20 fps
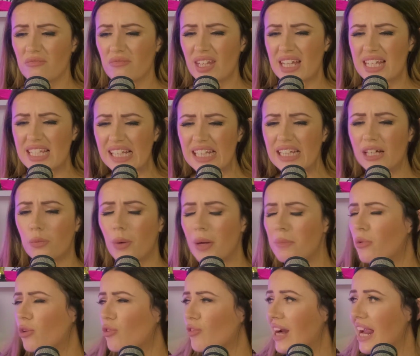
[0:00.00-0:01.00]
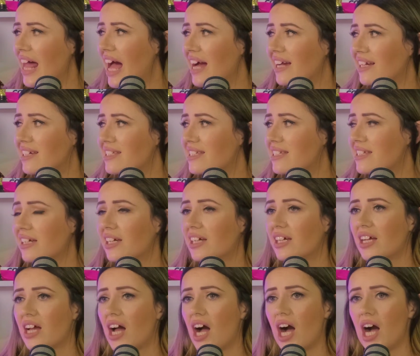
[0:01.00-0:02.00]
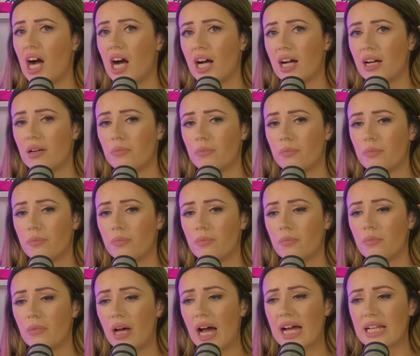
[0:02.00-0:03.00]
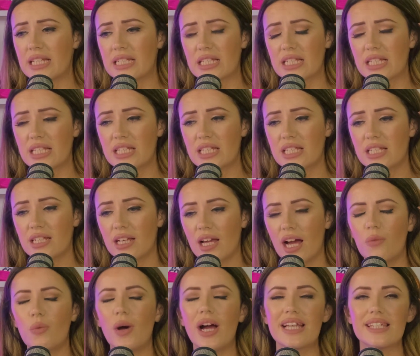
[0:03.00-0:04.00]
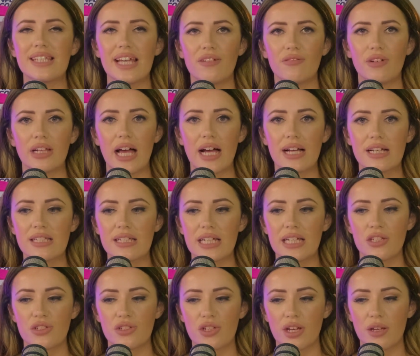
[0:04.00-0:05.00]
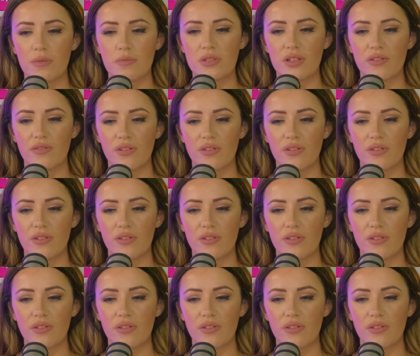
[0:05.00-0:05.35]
It's a little bit more relaxed. And I say relaxed in terms of